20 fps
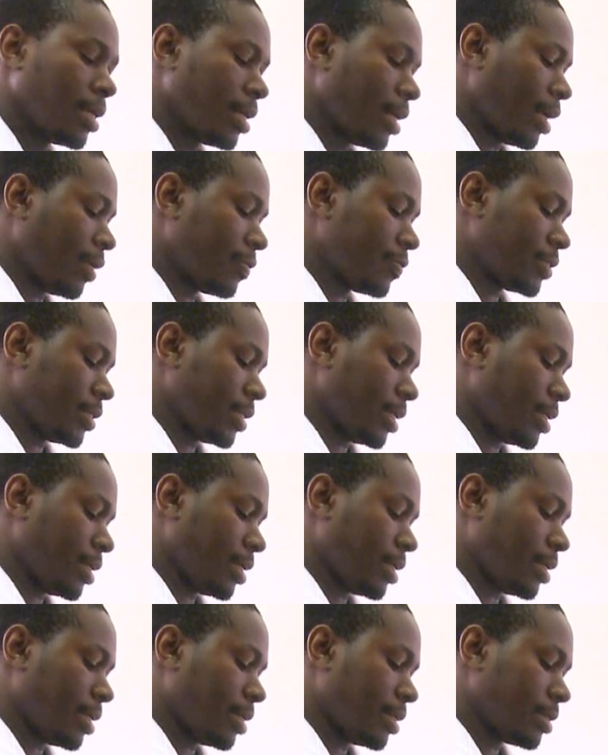
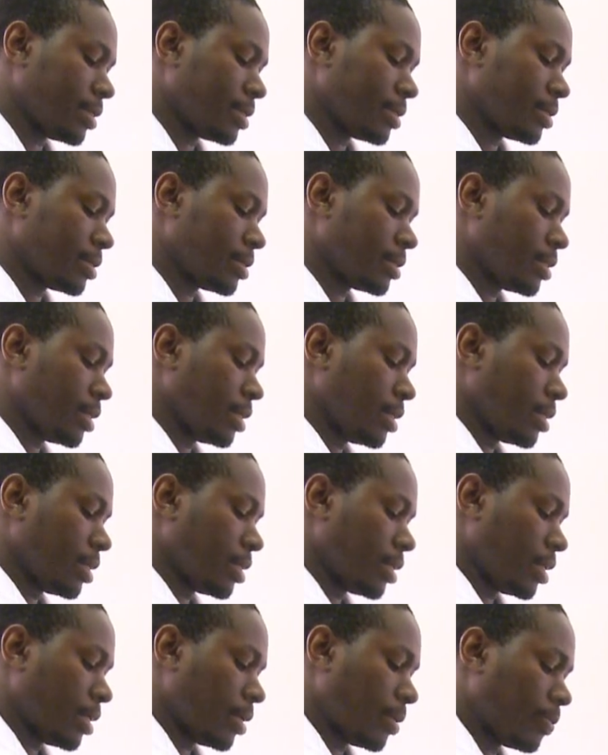After
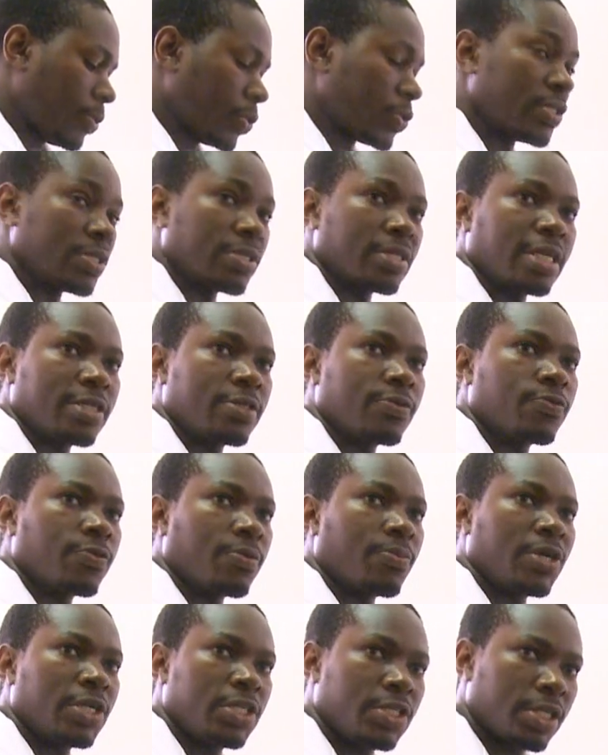putting that
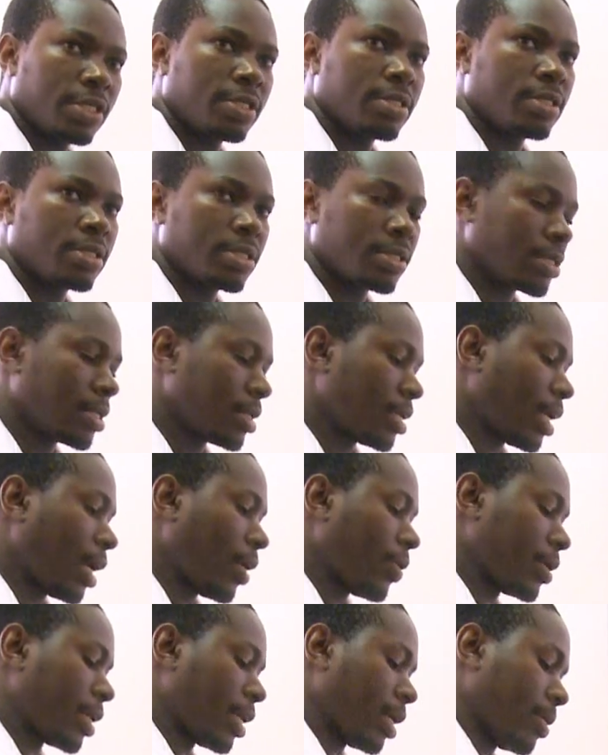information, I
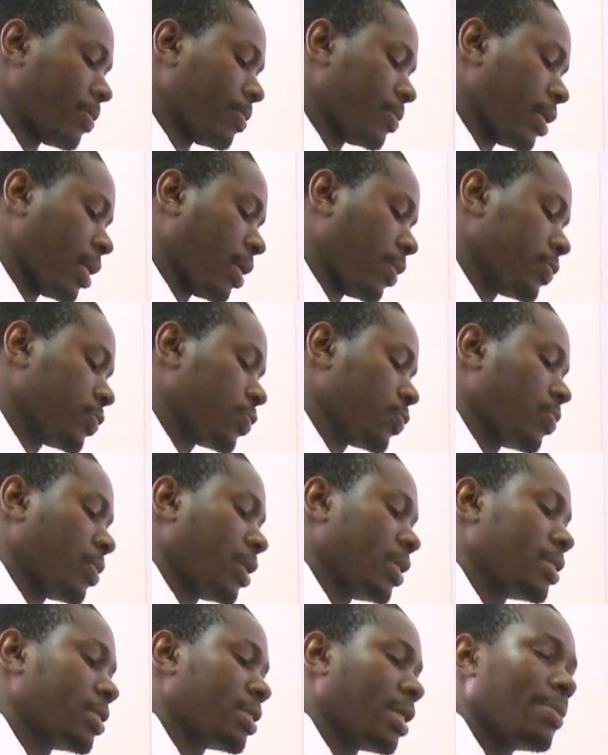will come now to
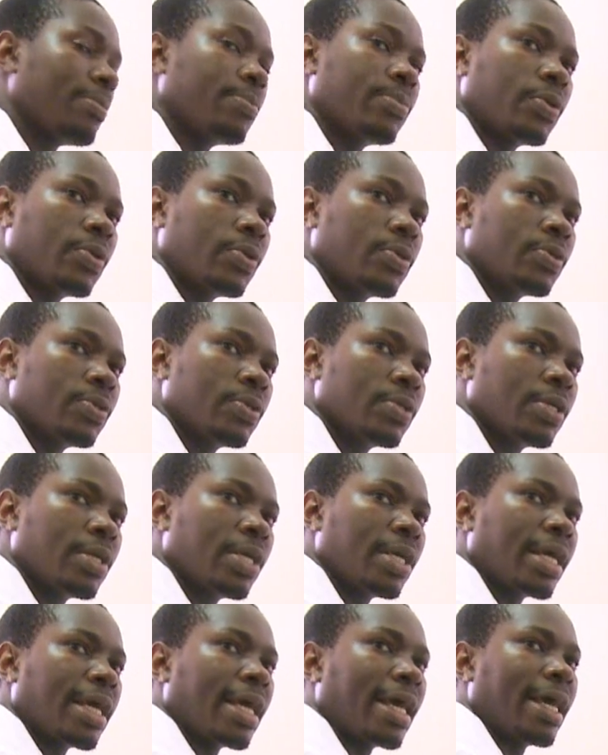my sample
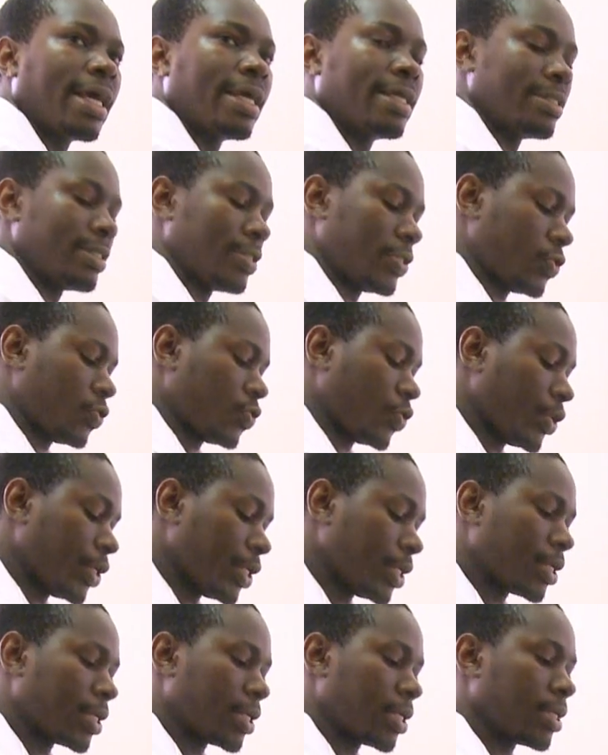and
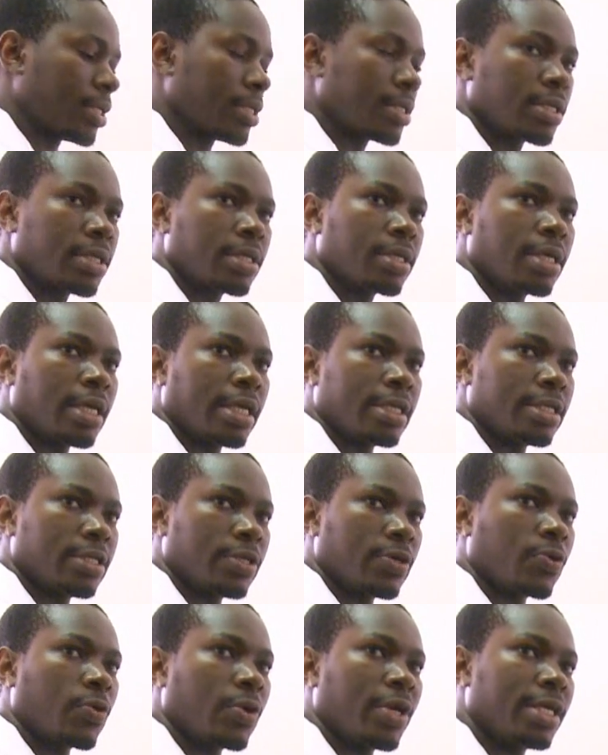streak and
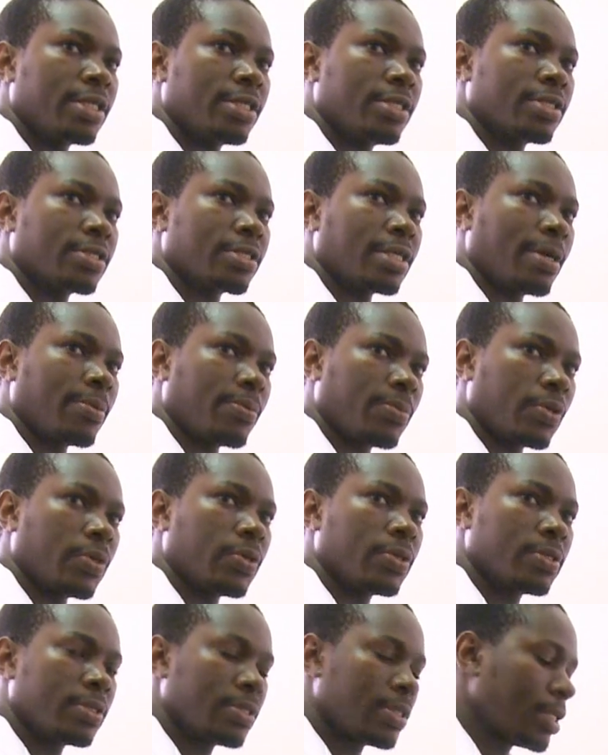inoculate the
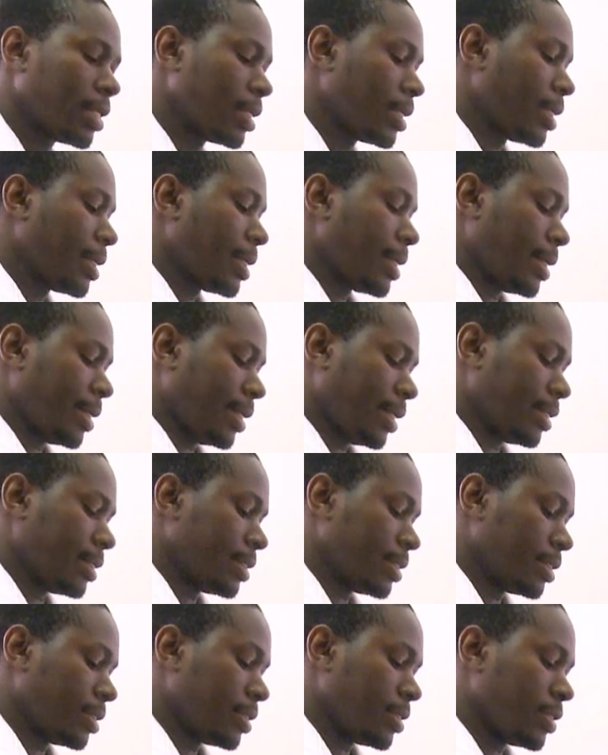sample.
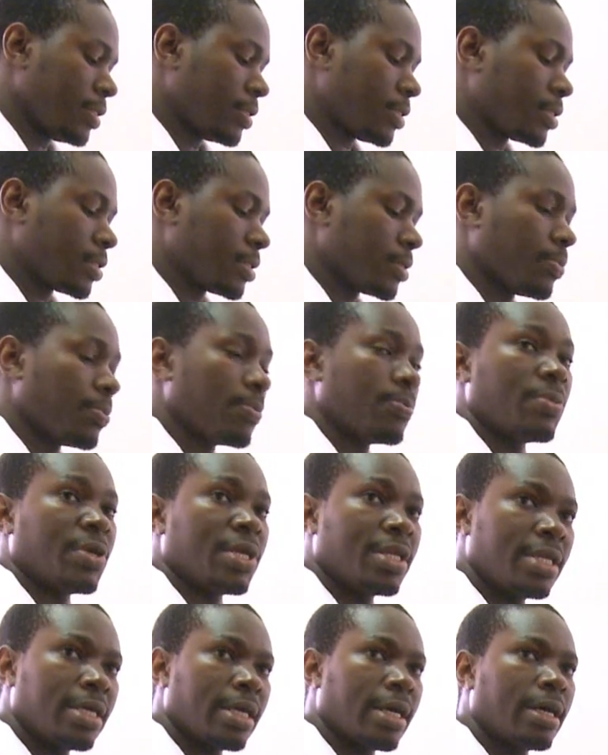Then this
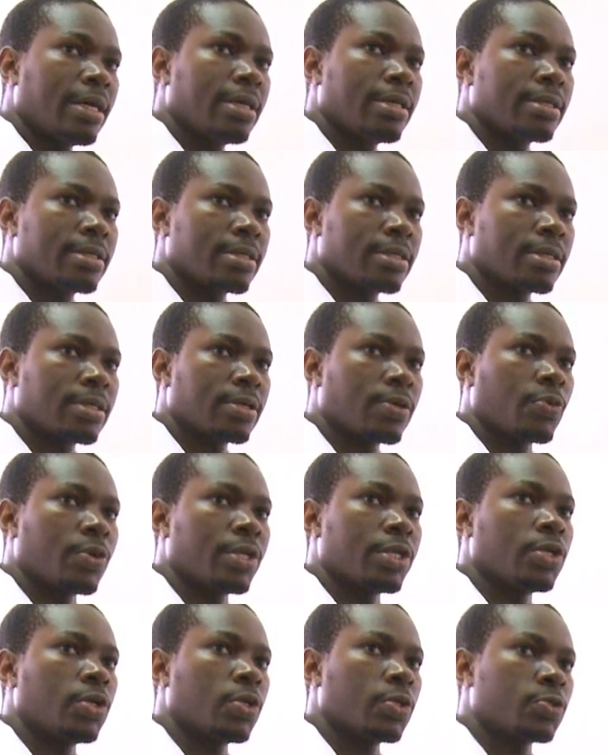media
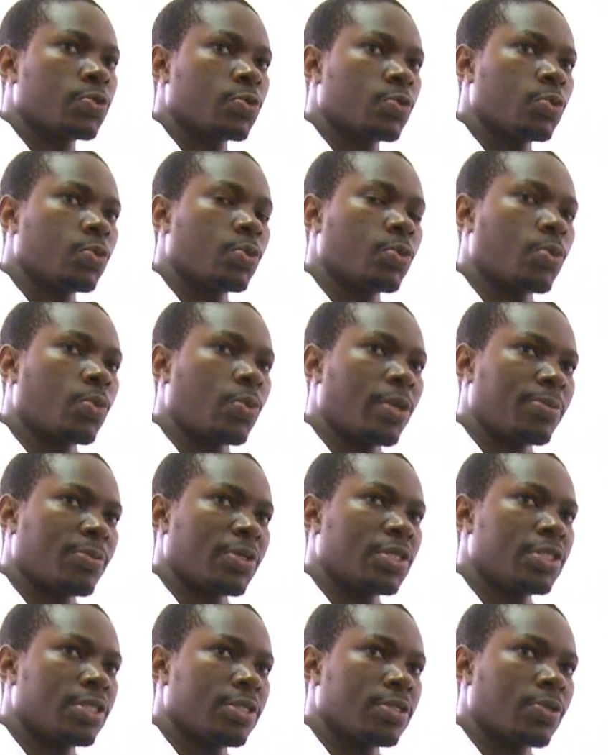we'll go to one
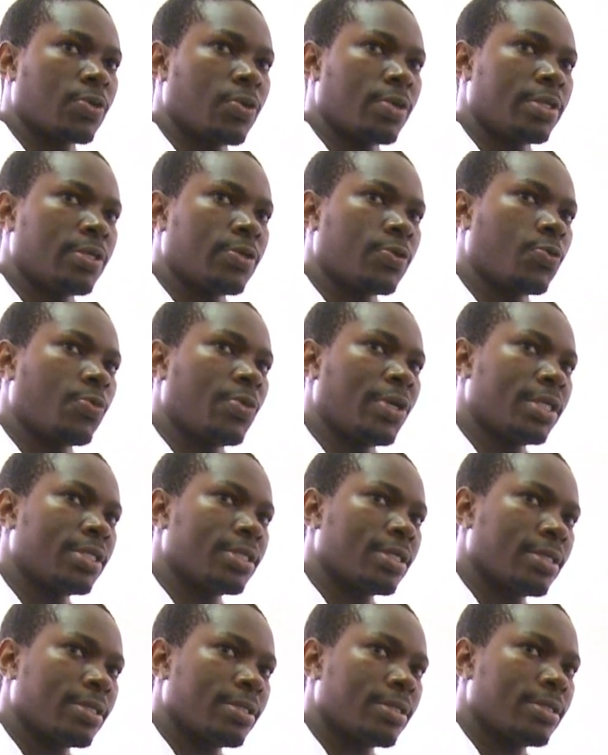machine called
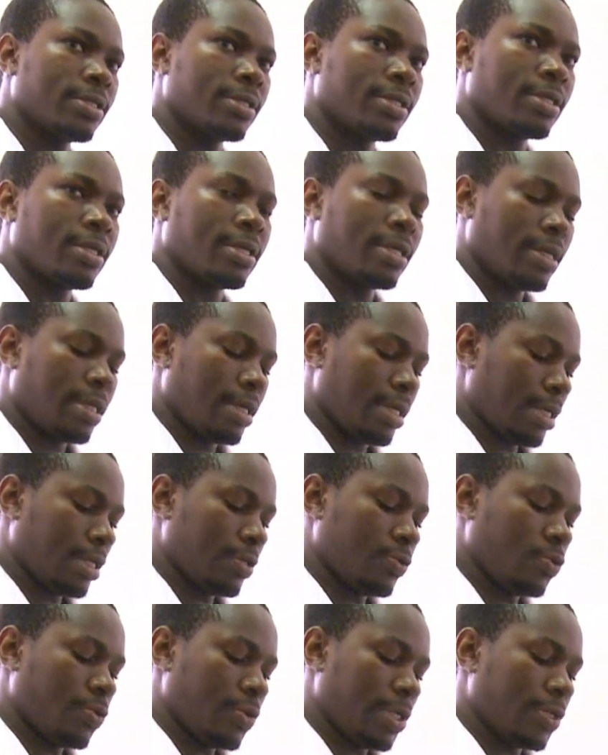incubator and we'll